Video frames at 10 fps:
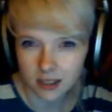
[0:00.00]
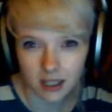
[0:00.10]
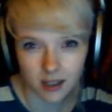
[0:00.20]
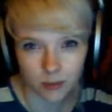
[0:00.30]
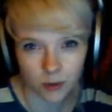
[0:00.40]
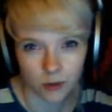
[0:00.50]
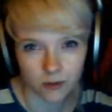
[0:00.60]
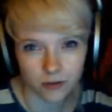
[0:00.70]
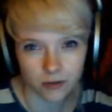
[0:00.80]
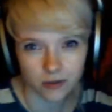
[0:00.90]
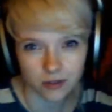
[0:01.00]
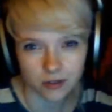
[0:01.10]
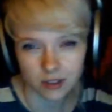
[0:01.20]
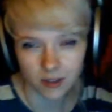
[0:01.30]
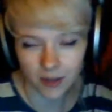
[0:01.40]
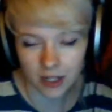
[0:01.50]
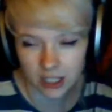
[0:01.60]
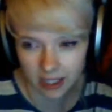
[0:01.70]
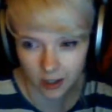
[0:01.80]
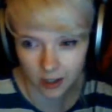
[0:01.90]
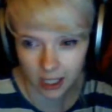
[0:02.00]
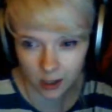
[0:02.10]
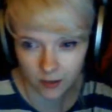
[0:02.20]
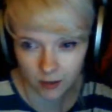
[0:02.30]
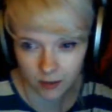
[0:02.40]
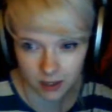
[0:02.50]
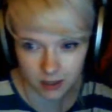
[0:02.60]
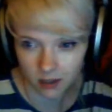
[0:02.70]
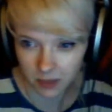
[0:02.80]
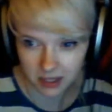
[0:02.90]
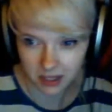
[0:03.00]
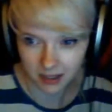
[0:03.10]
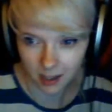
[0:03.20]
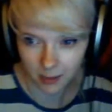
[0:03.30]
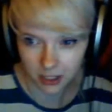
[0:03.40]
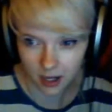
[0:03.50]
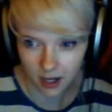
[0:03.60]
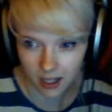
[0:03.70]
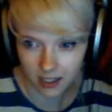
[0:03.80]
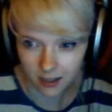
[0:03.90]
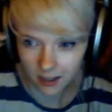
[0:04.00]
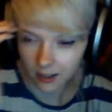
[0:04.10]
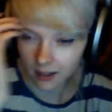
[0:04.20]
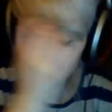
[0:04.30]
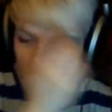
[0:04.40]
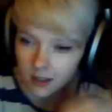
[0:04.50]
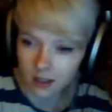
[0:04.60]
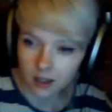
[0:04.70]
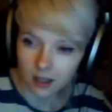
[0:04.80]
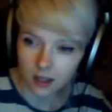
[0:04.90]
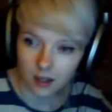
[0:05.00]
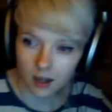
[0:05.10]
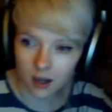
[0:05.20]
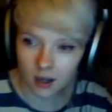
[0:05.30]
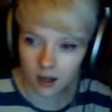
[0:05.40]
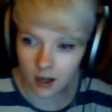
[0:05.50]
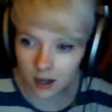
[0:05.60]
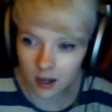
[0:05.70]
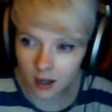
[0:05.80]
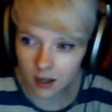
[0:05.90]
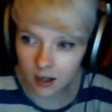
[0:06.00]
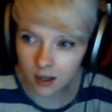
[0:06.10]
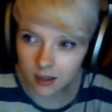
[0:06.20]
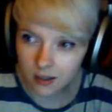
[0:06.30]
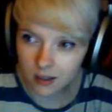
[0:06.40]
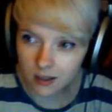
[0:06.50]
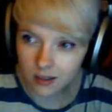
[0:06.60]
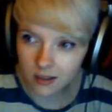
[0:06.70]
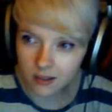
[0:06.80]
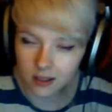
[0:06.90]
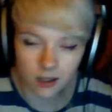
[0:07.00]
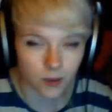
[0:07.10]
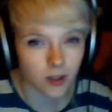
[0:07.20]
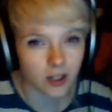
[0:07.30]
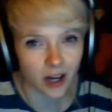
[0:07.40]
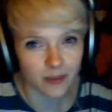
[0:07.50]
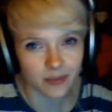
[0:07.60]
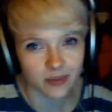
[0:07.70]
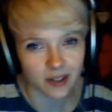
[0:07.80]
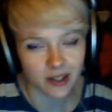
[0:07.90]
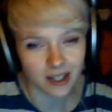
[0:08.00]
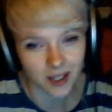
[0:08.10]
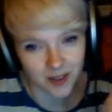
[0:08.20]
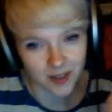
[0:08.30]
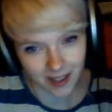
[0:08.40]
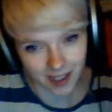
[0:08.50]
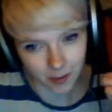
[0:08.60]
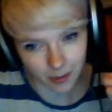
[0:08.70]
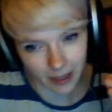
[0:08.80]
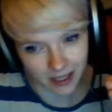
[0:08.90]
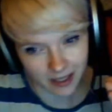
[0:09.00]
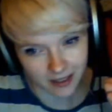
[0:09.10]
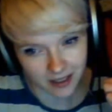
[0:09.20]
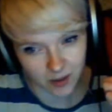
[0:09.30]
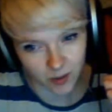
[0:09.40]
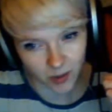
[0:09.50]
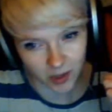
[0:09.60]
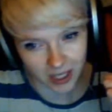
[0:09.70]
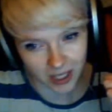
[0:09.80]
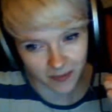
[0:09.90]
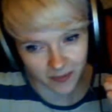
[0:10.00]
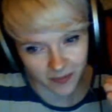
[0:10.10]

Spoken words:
Dick move. Eventually I got out and realised I'd missed the exam entirely. Then I woke up and I was lying on my bed and it was 1 AM.